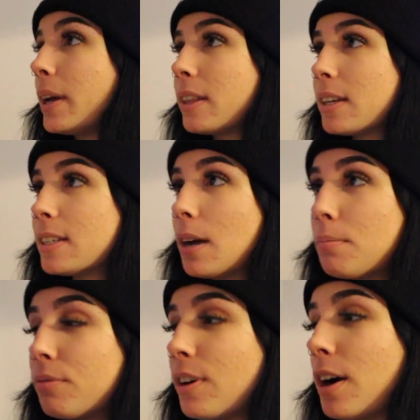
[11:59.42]
Picked this
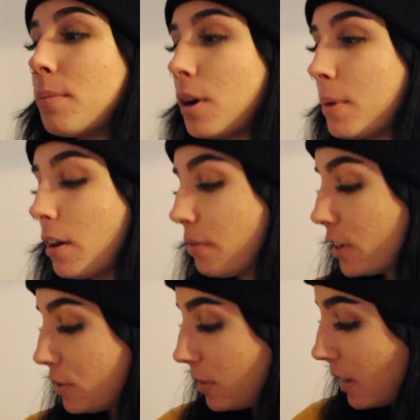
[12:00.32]
up from Urban
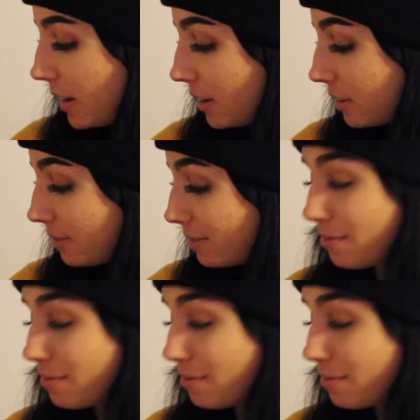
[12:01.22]
Outfitters for like